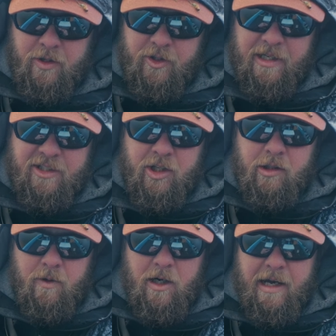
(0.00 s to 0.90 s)
So that's gonna
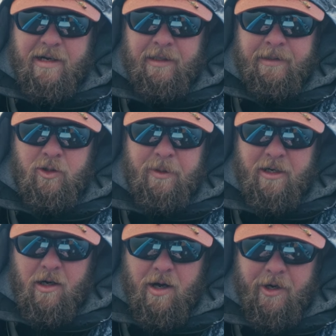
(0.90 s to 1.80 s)
ride a little bit
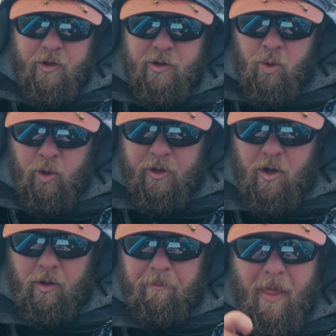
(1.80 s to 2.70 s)
higher in the water
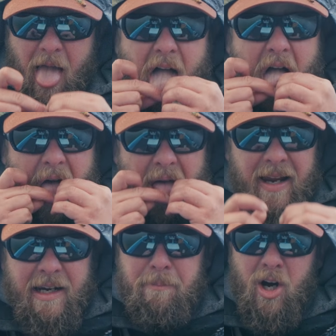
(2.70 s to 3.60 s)
column.
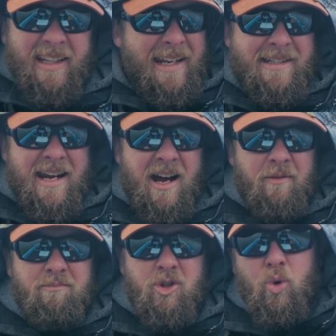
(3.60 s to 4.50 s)
It might get
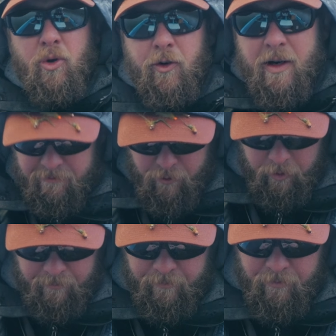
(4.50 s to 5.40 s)
down two or three foot.
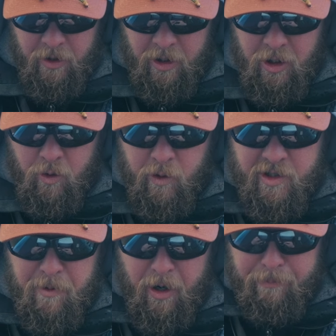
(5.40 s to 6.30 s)

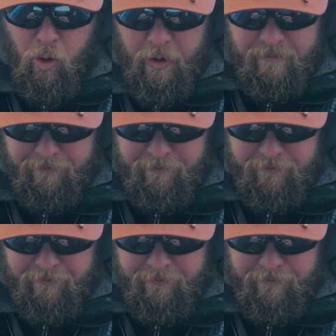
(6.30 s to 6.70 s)
Whereas my point